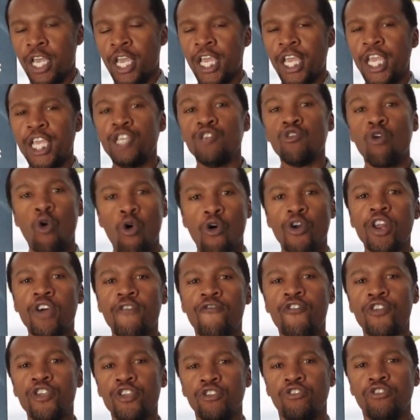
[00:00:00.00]
in order
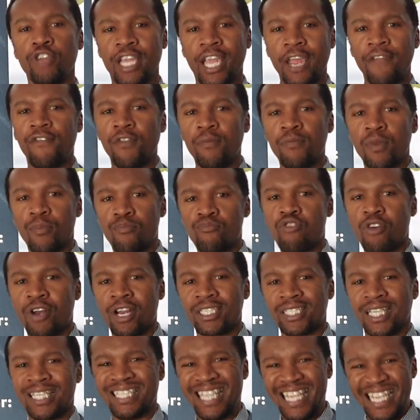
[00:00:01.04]
for you to get them the product
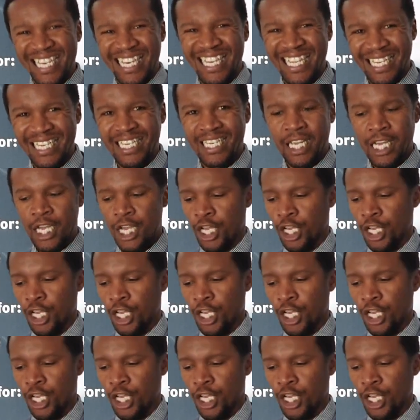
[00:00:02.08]
that they need.